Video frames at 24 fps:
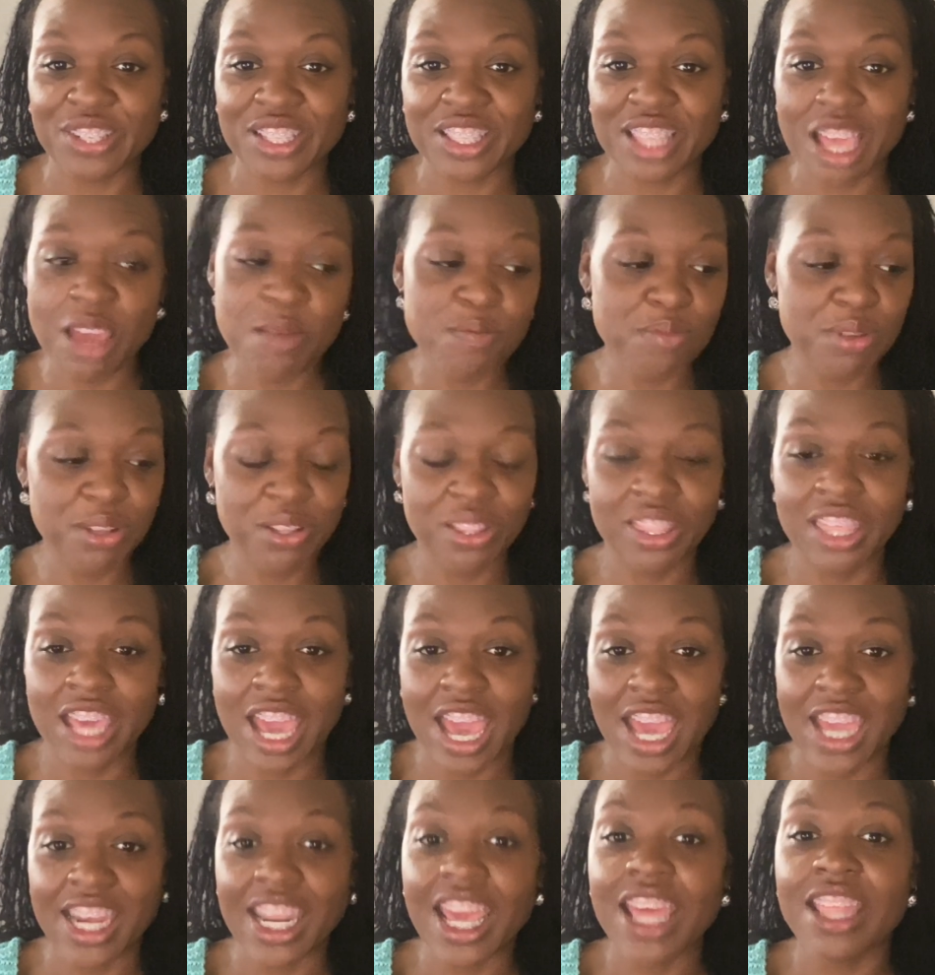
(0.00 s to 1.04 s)
They built
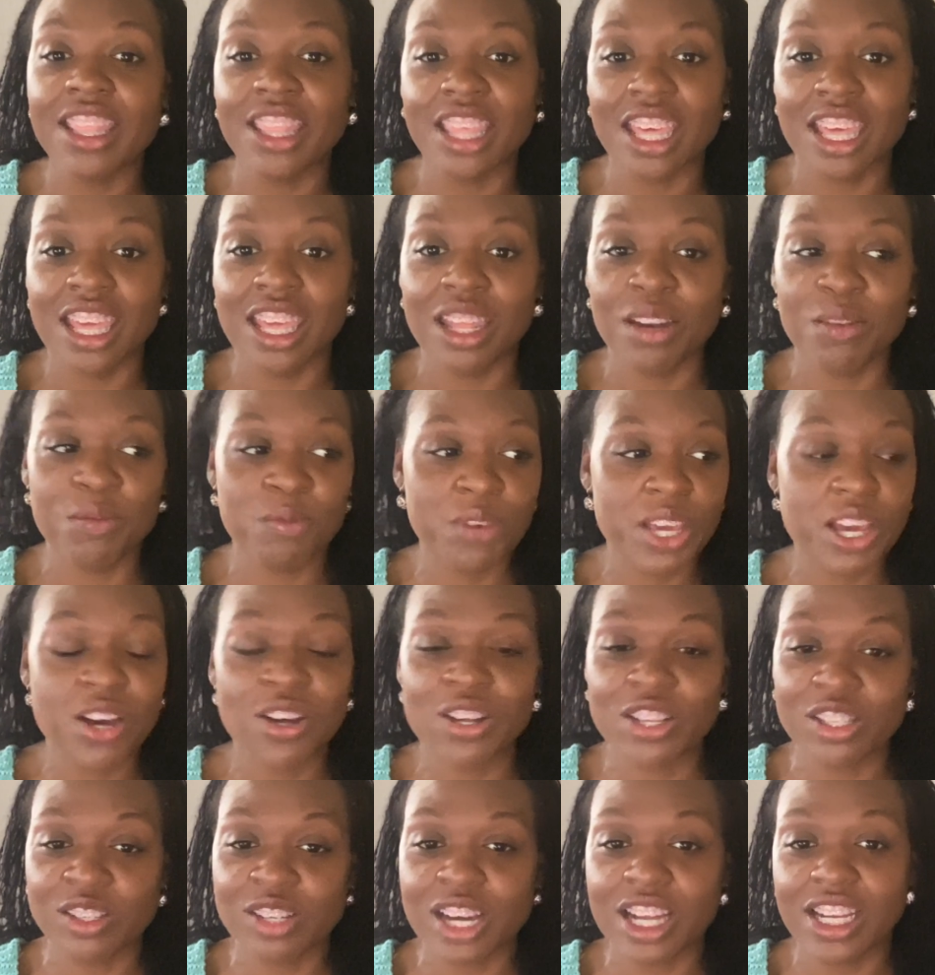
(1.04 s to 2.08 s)
that, and then we
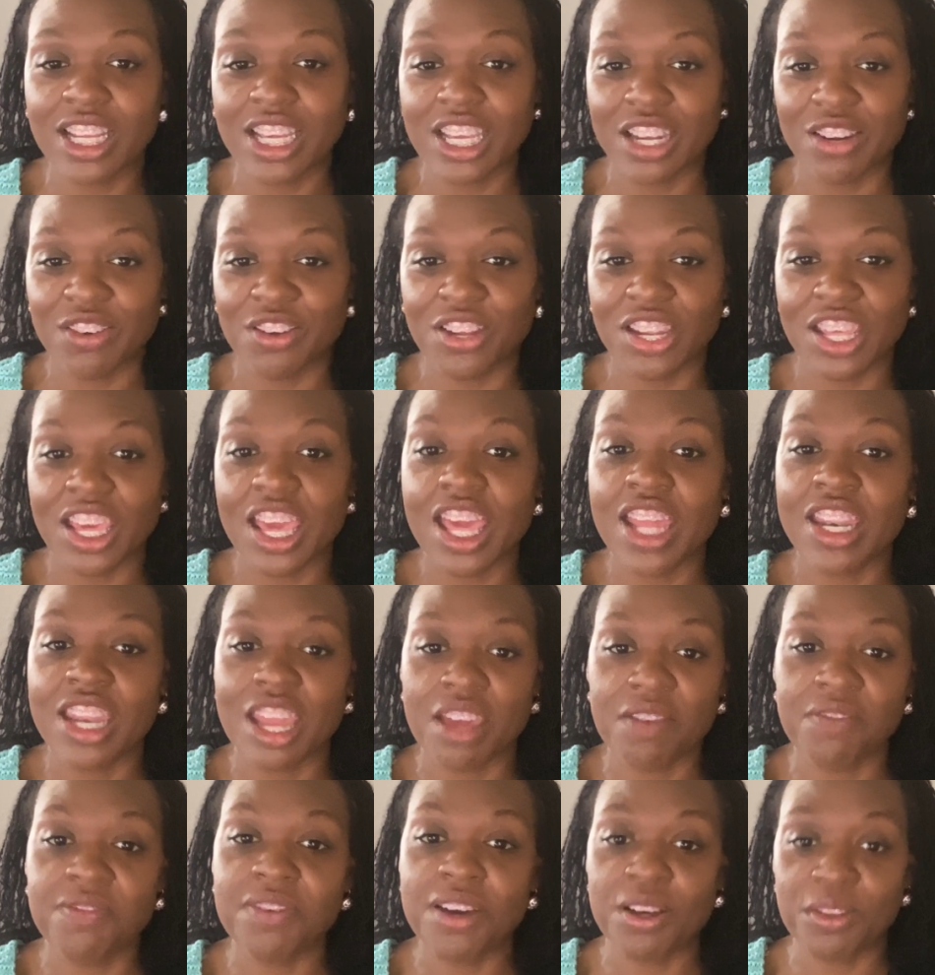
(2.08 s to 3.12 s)
all tried to get on it, and
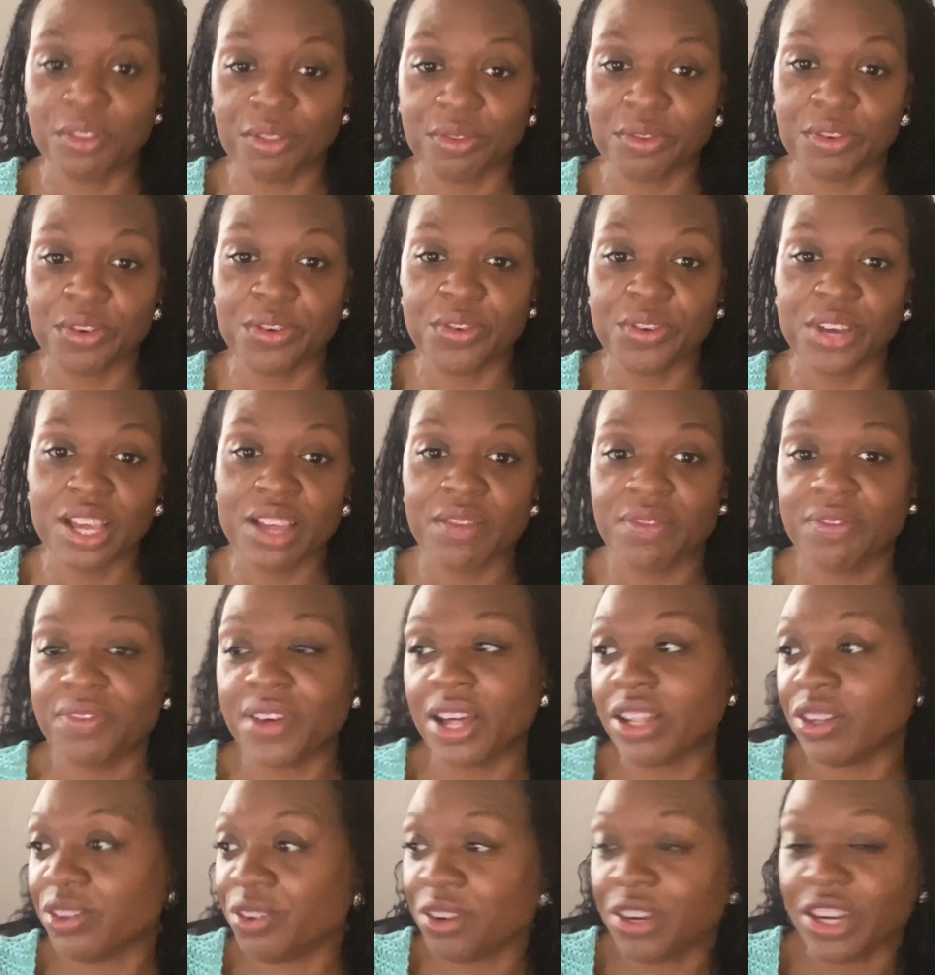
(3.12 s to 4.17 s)
they fell through. It
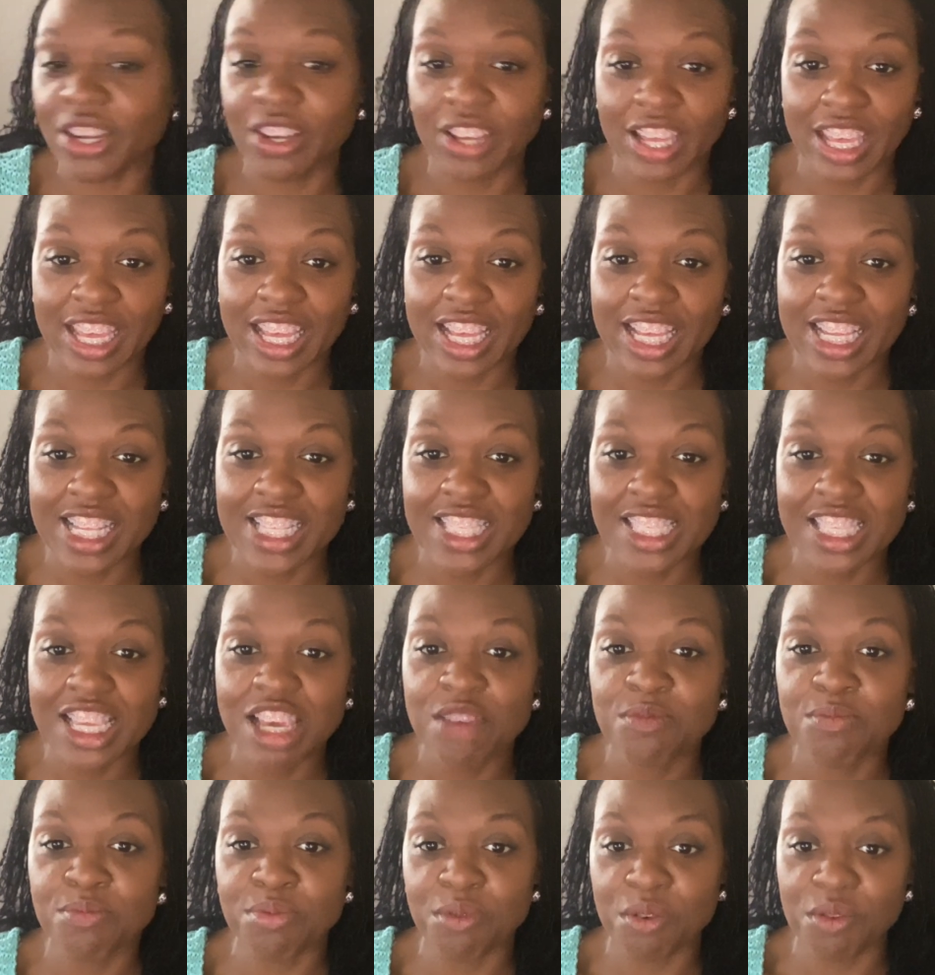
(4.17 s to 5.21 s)
fell on their heads.
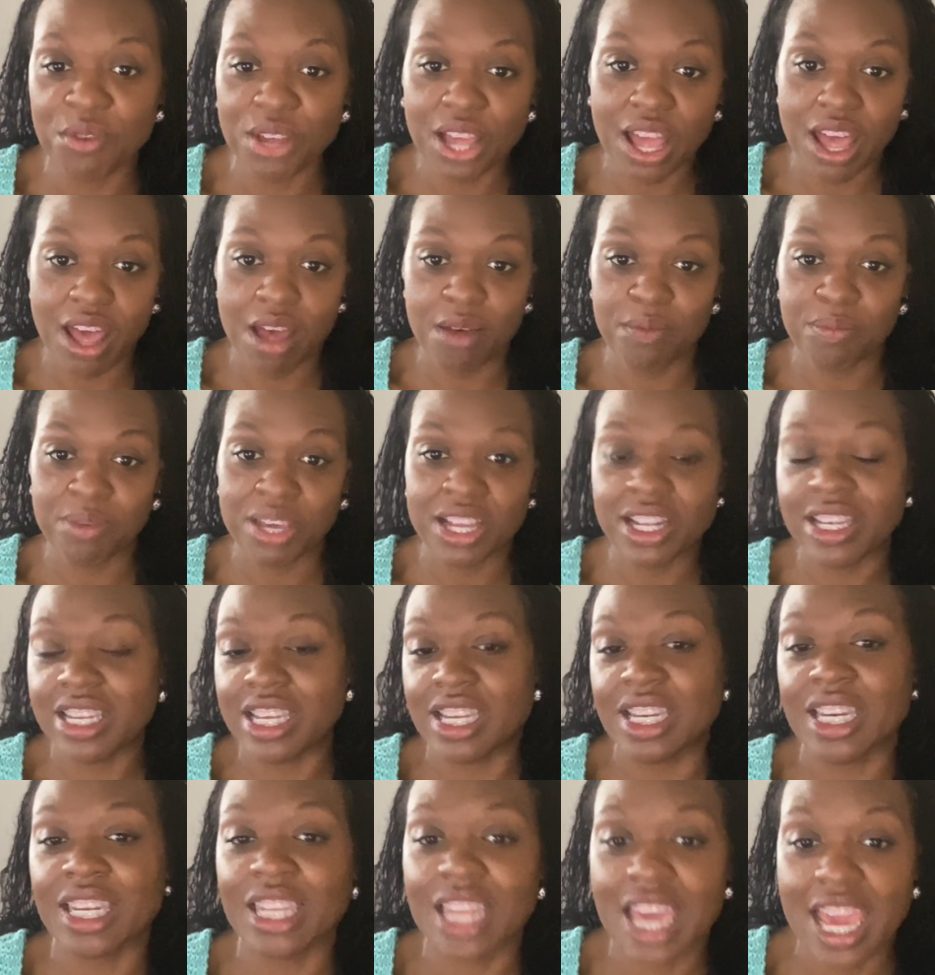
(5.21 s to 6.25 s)
It broke up. It
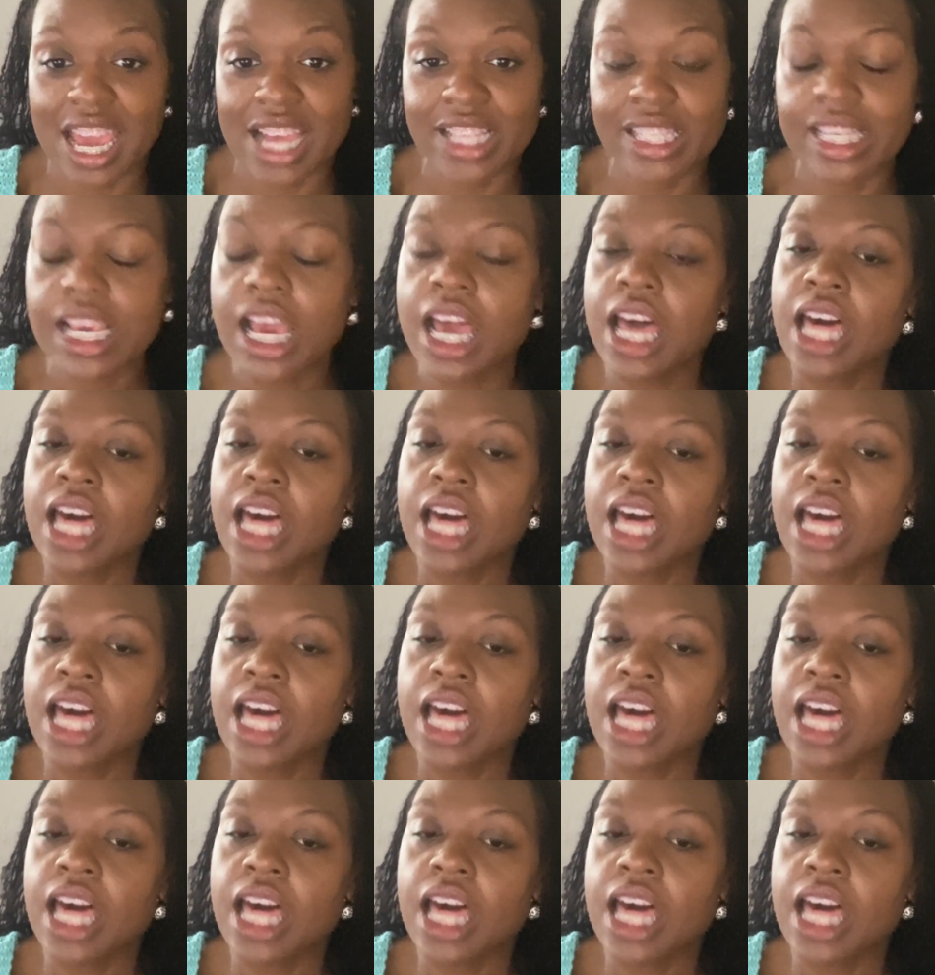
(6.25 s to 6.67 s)
didn't last.